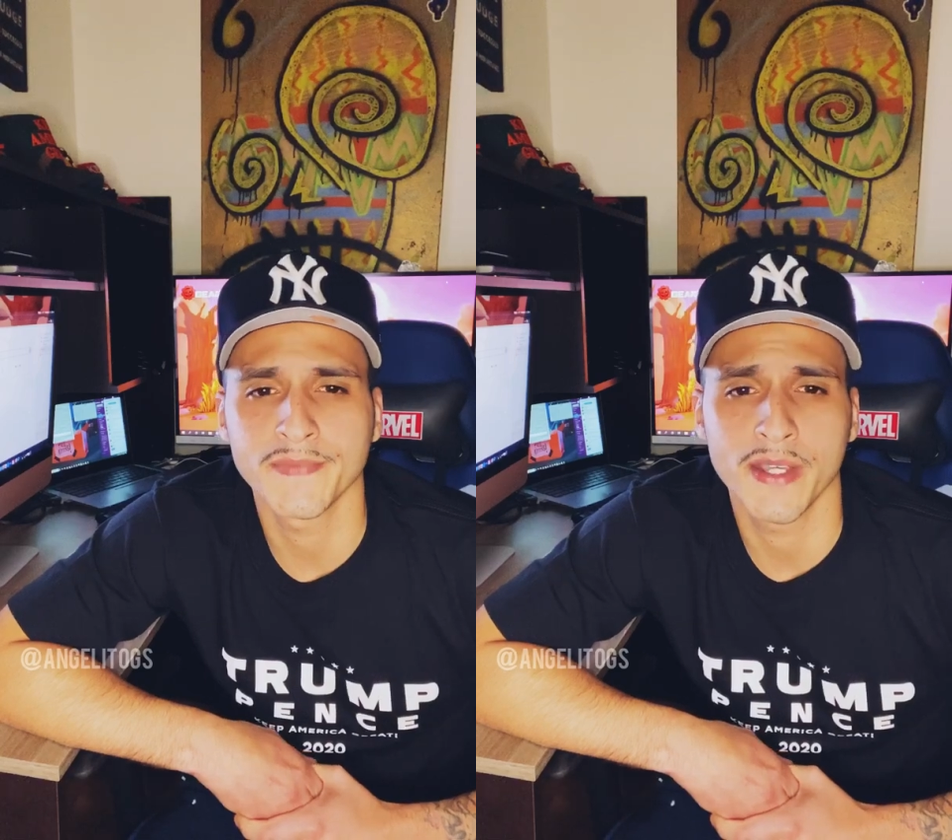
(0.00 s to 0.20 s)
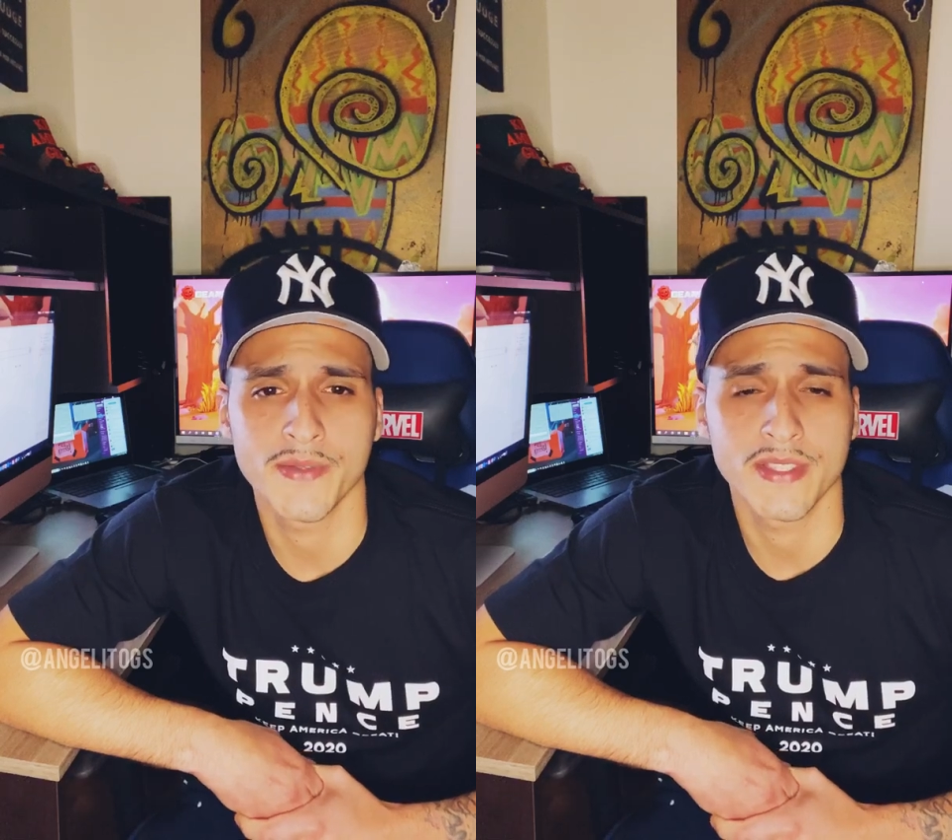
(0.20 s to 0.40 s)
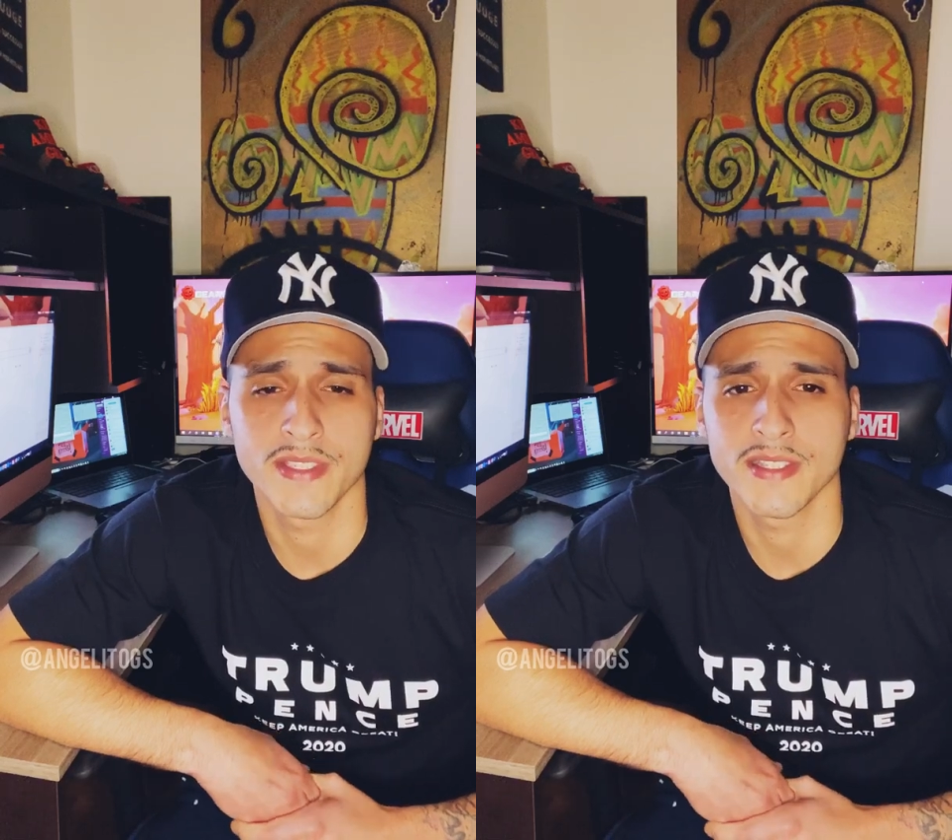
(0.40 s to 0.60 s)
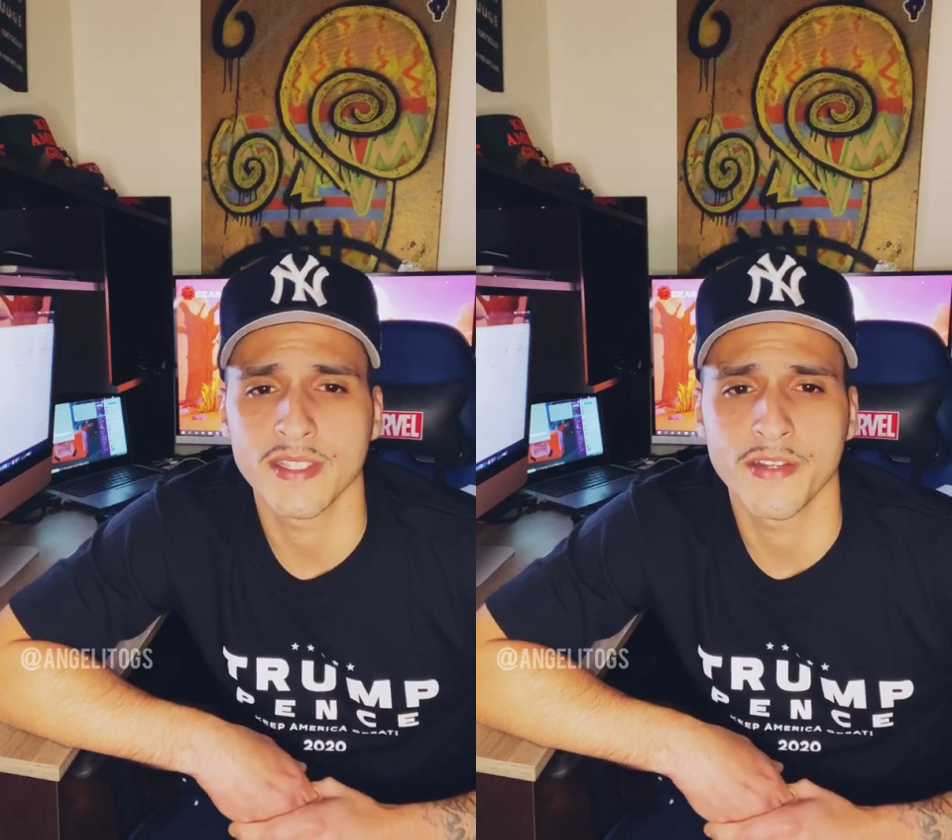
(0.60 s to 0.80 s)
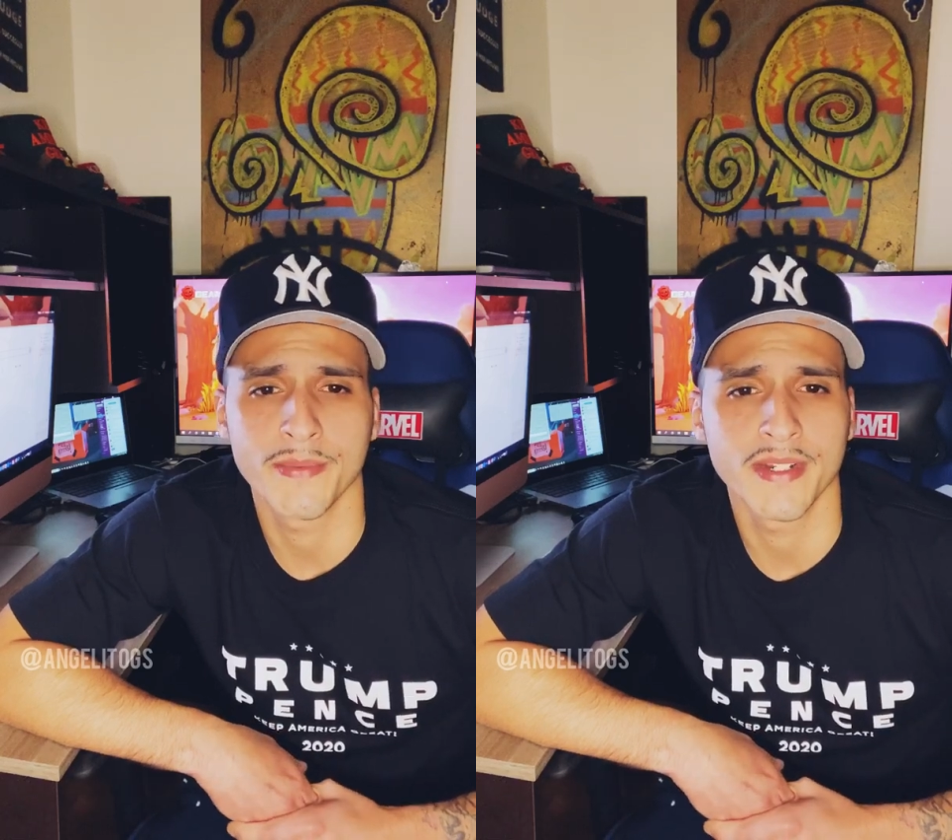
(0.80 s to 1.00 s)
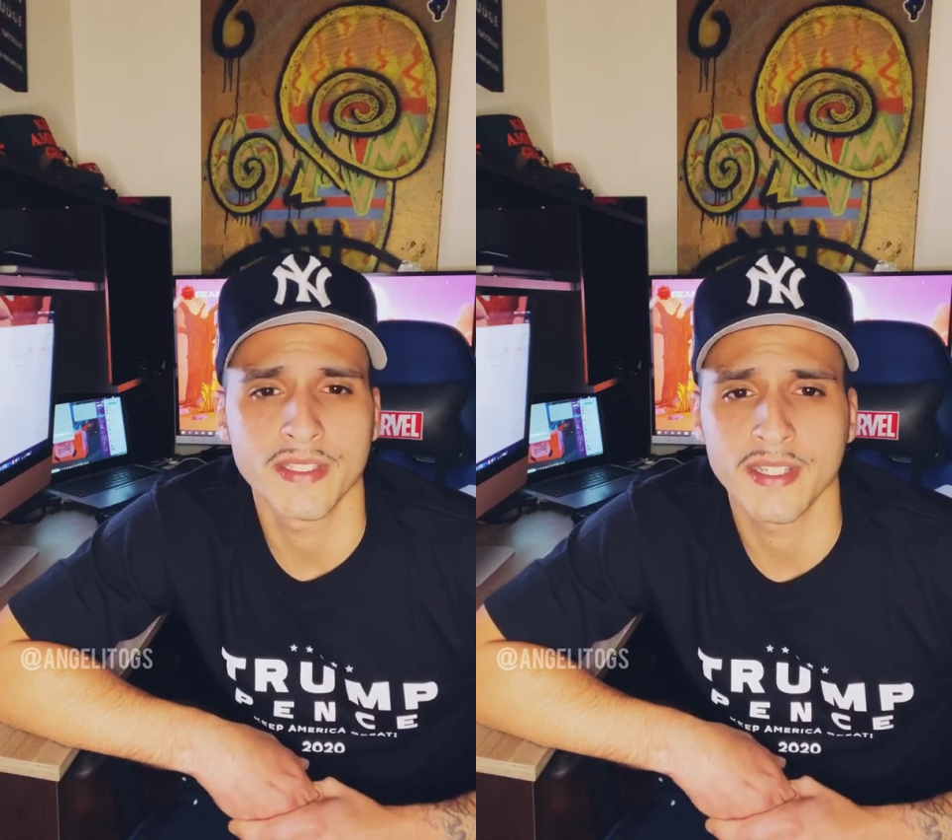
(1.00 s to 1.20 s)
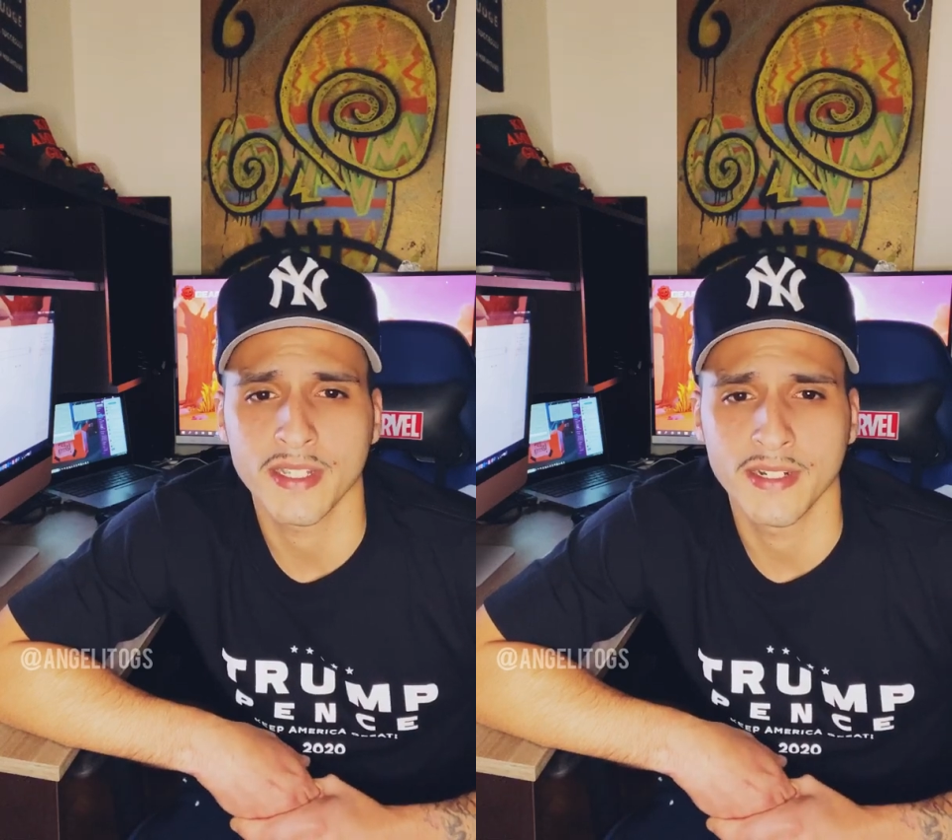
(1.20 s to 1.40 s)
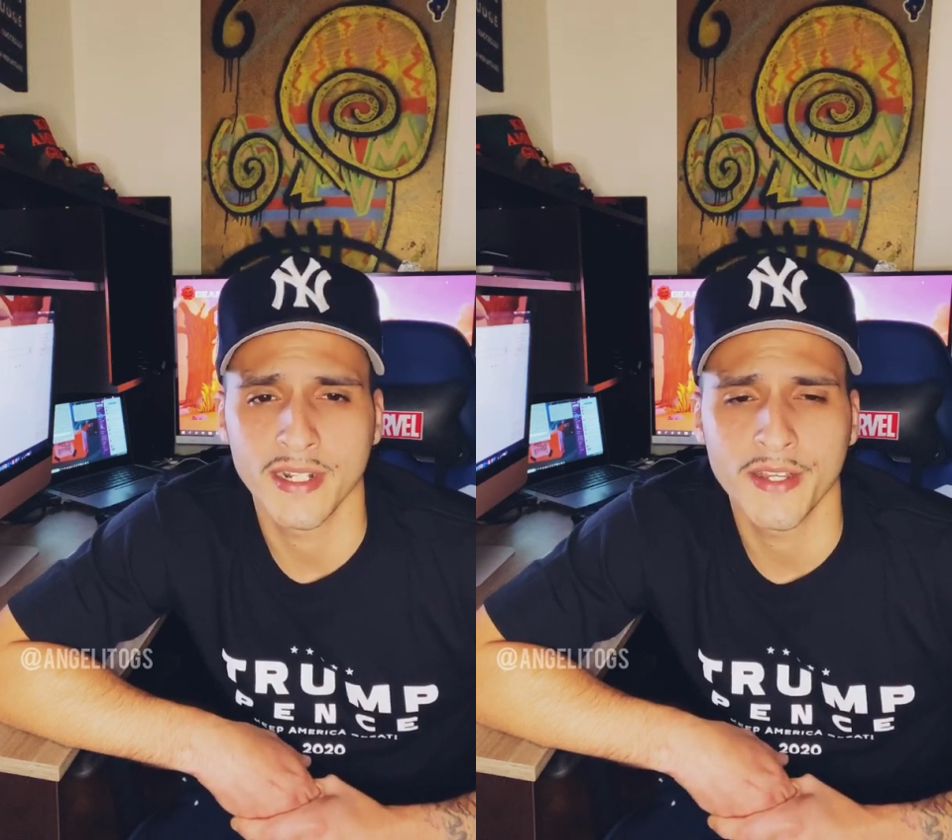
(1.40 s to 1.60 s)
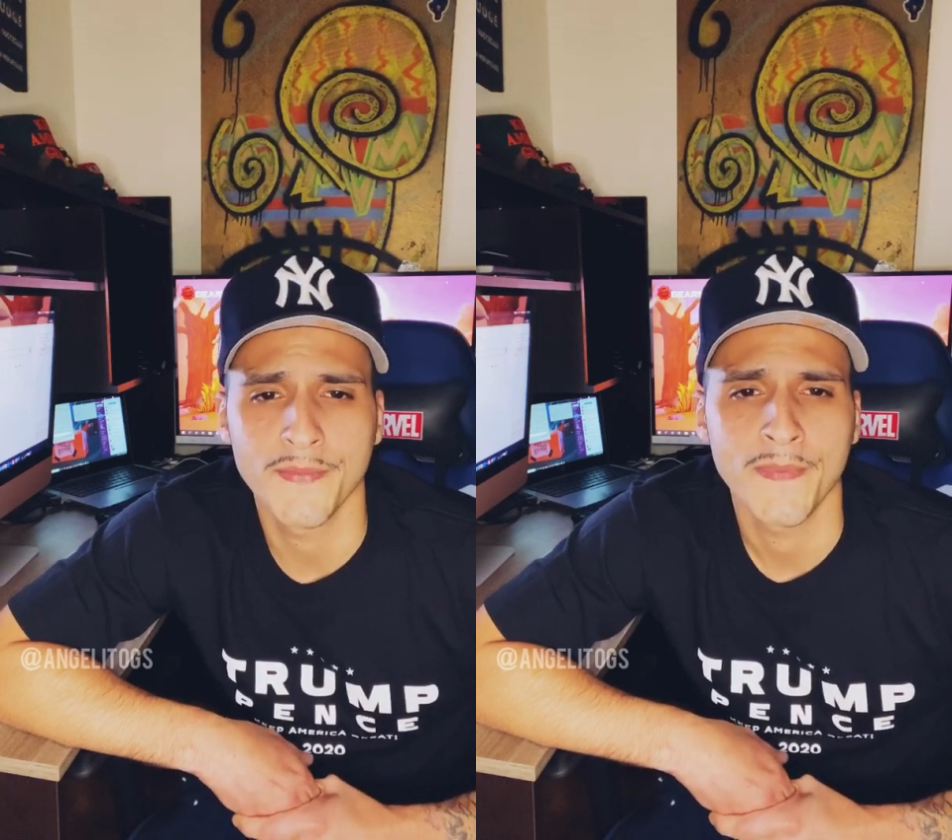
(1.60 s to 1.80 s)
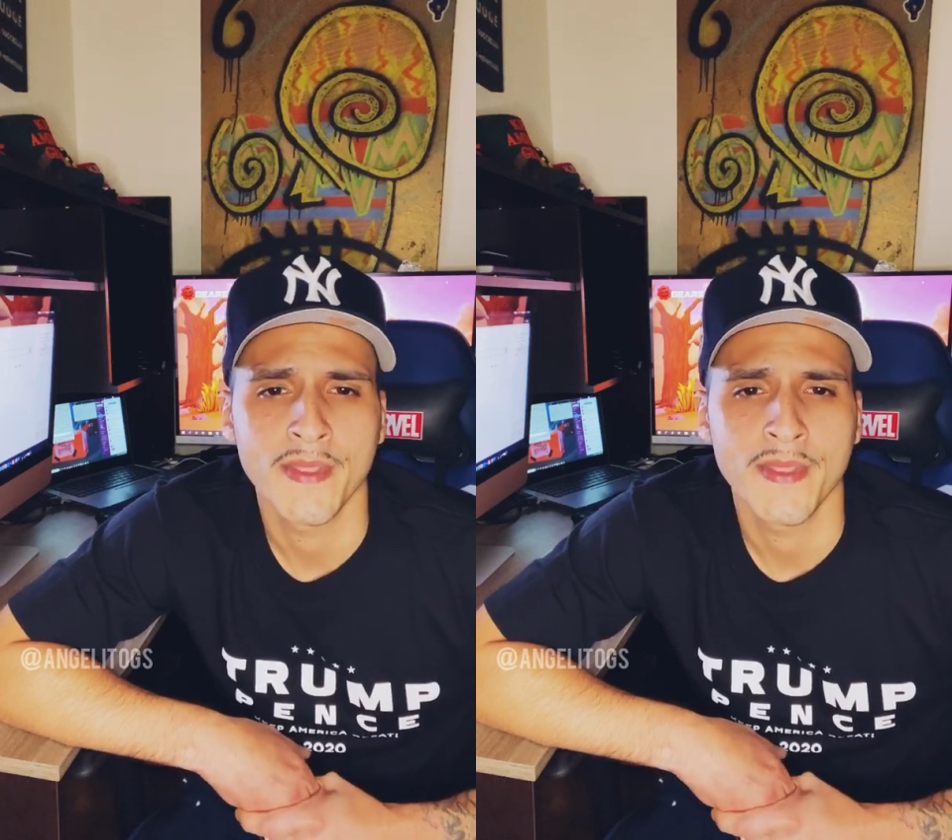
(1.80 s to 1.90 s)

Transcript: I would suggest everybody checking it out.